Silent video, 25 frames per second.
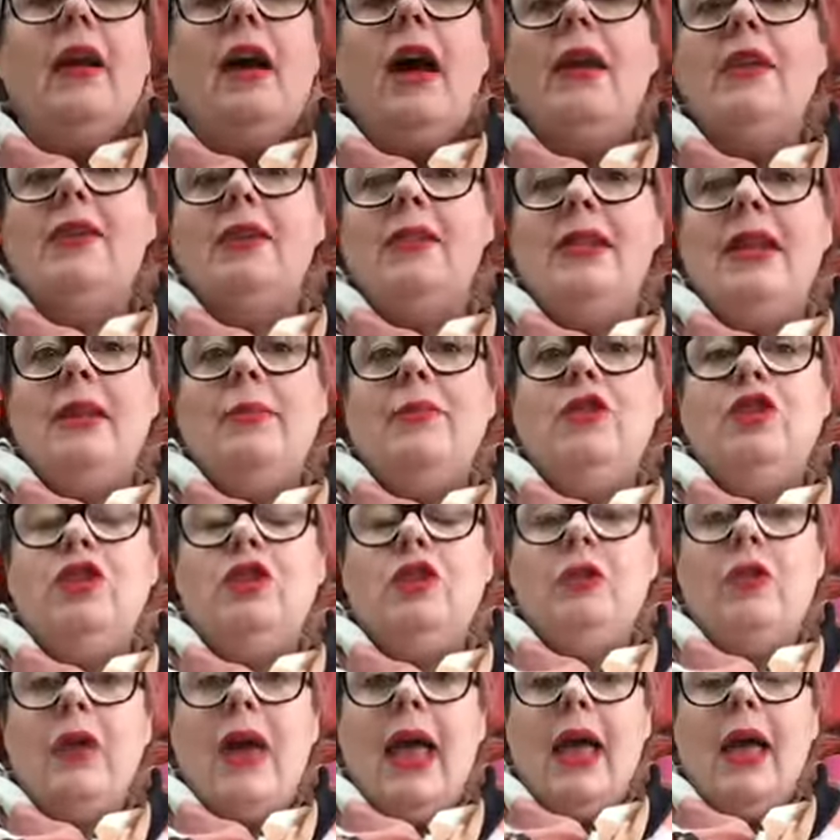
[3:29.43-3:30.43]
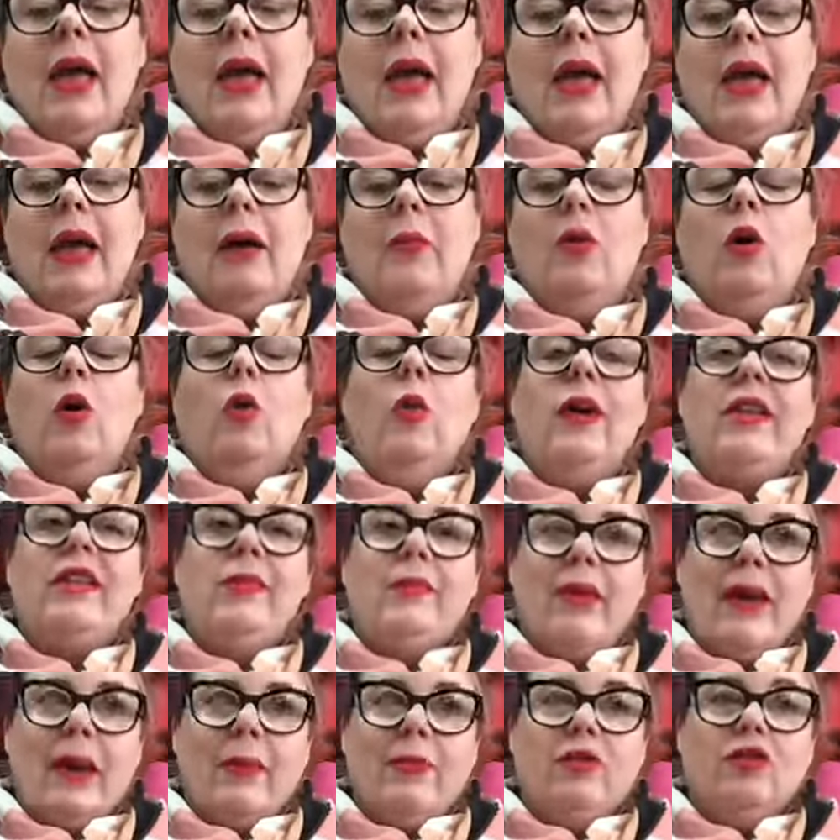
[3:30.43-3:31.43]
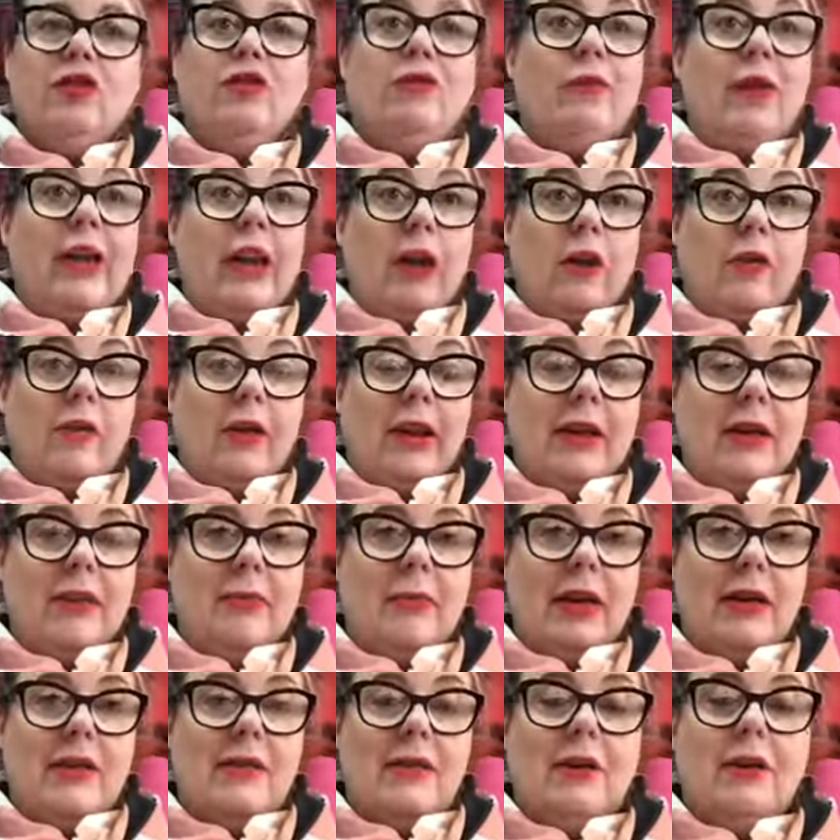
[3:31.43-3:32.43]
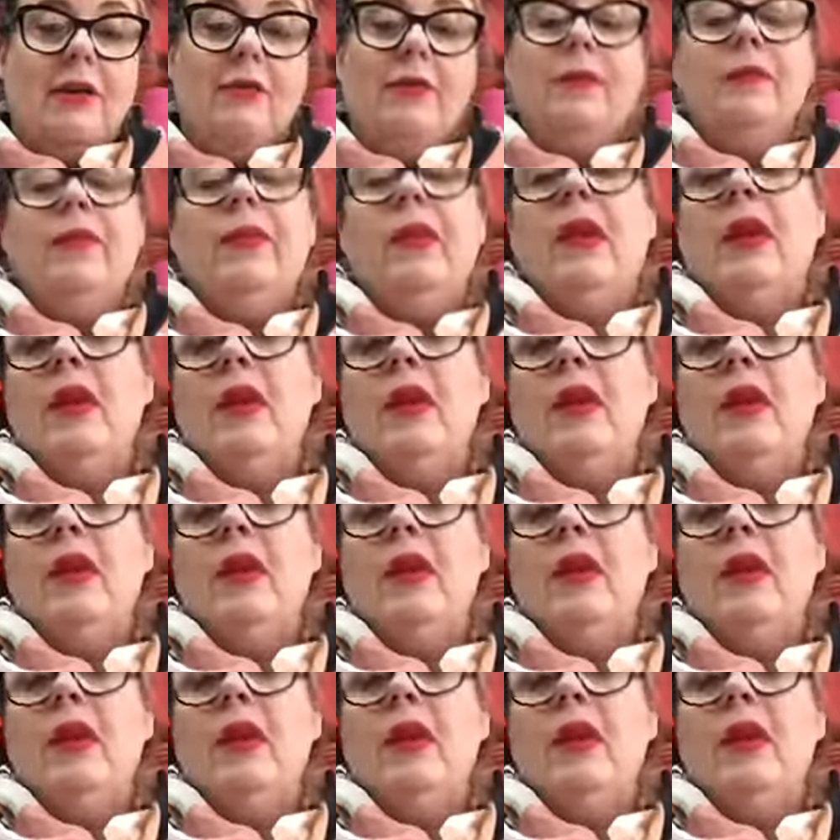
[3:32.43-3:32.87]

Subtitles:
I seem to always be able to reorient myself.